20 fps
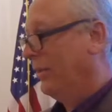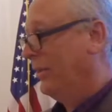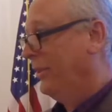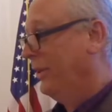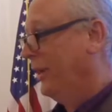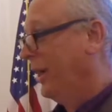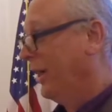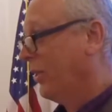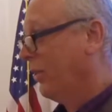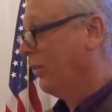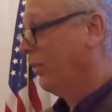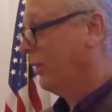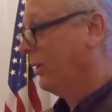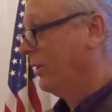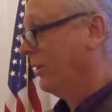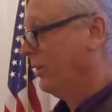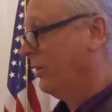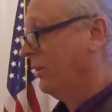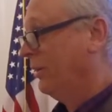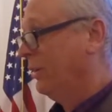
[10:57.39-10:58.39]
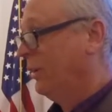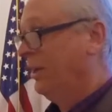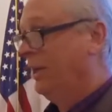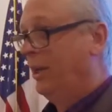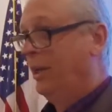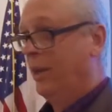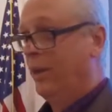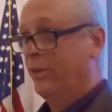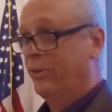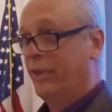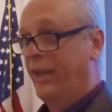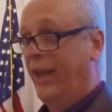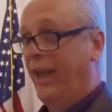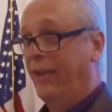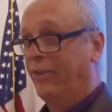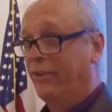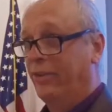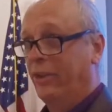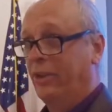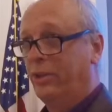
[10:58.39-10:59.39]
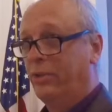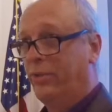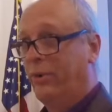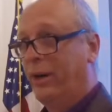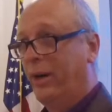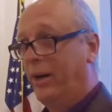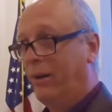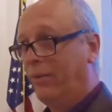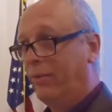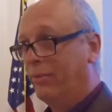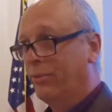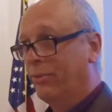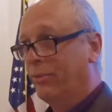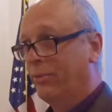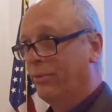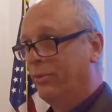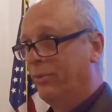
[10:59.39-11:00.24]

The other one is Casting Crowns.